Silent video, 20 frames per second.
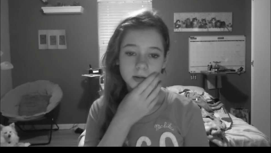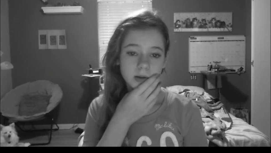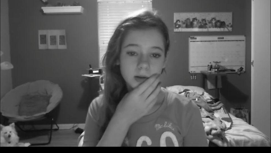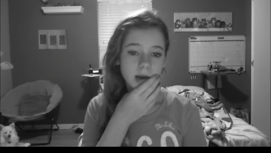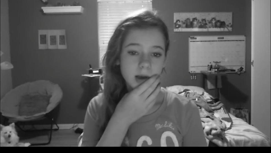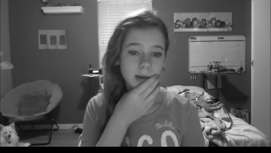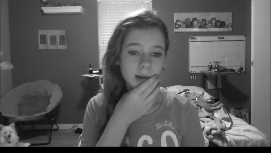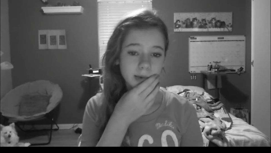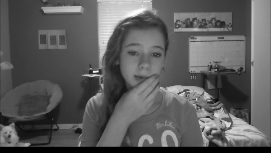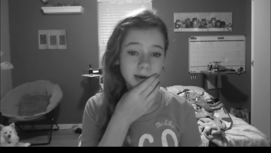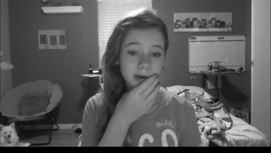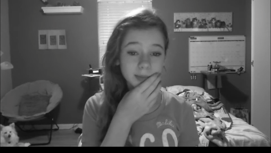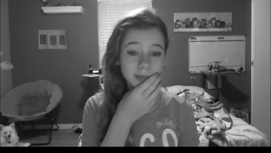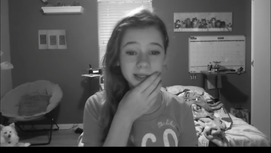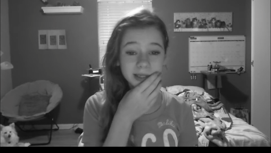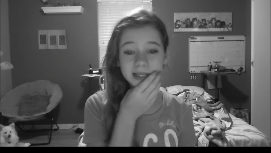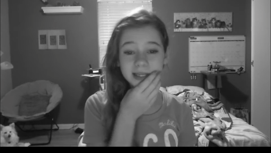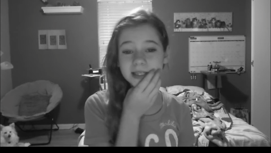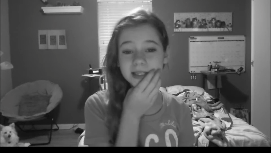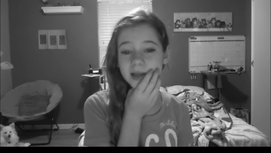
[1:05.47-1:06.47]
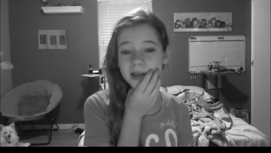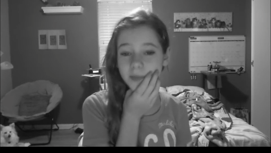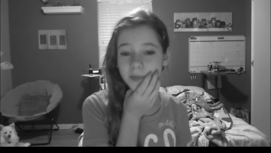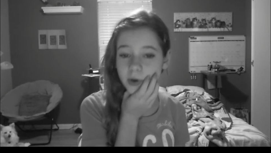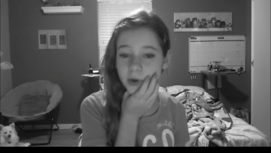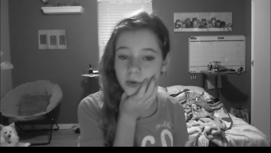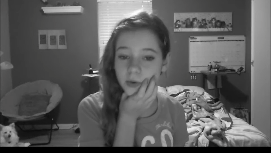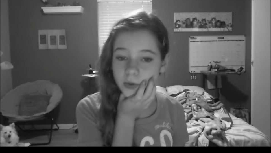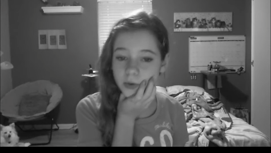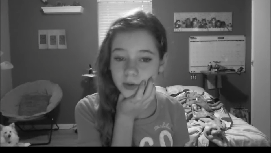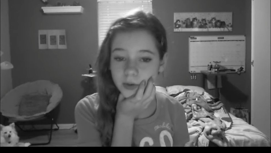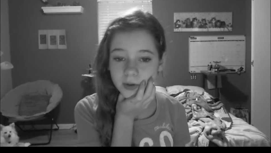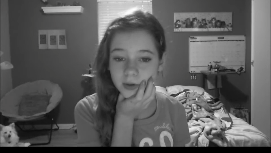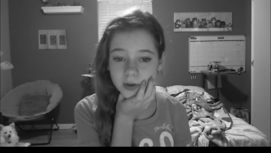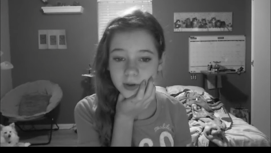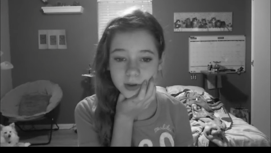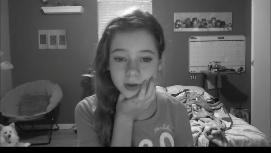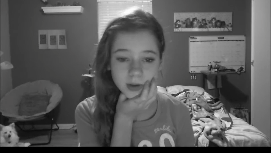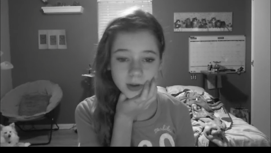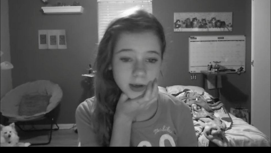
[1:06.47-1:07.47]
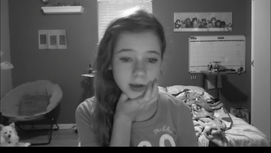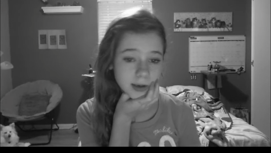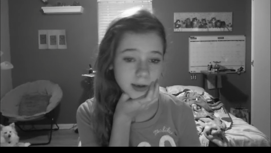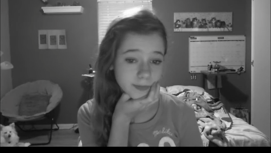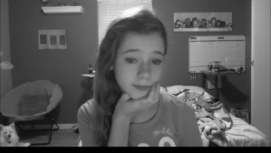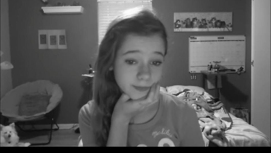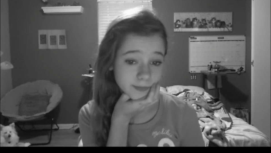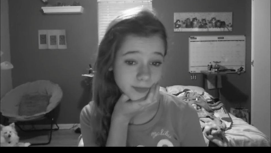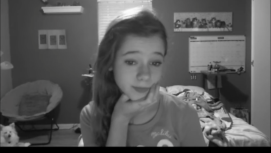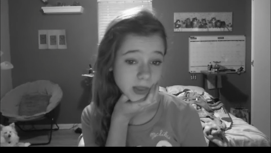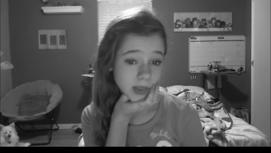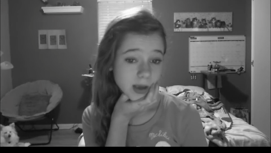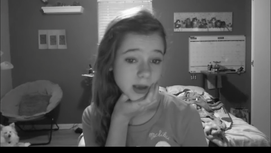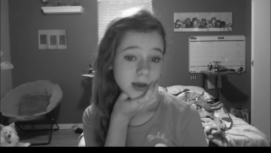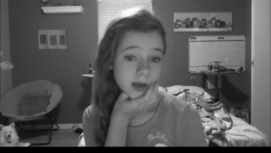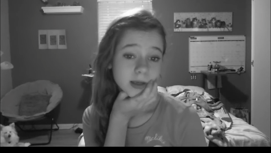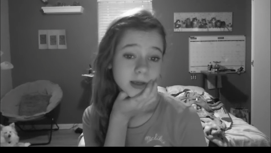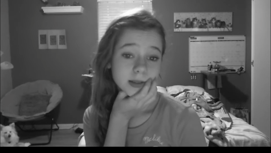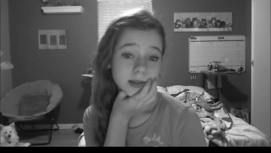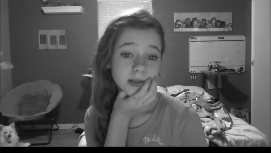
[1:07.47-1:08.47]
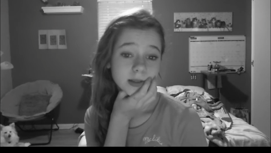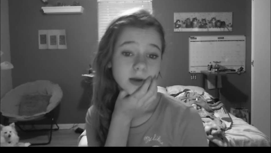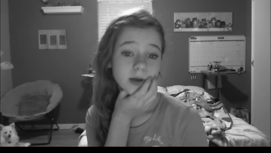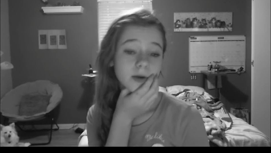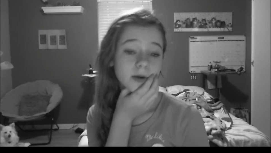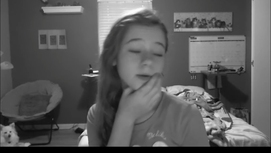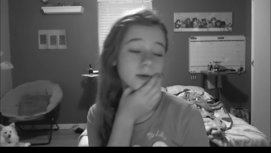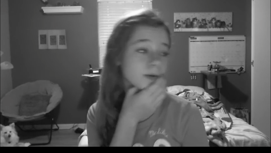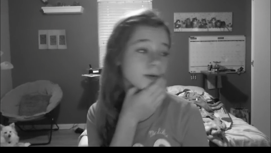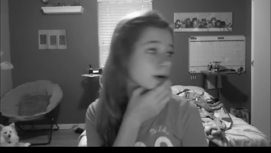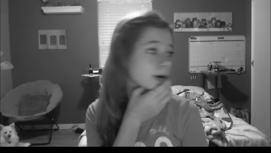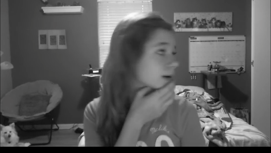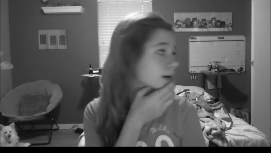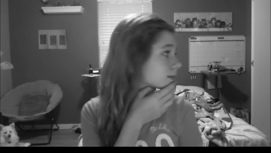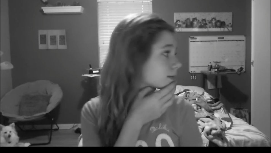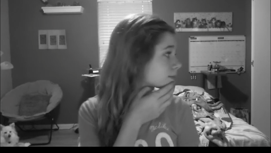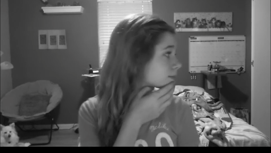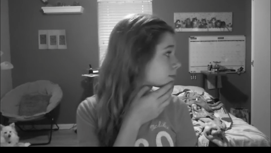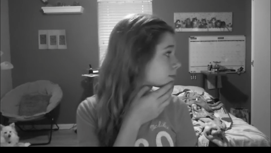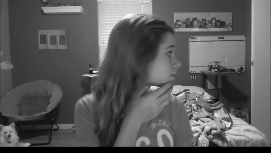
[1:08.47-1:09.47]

I'm gonna put this on both. Um, so um,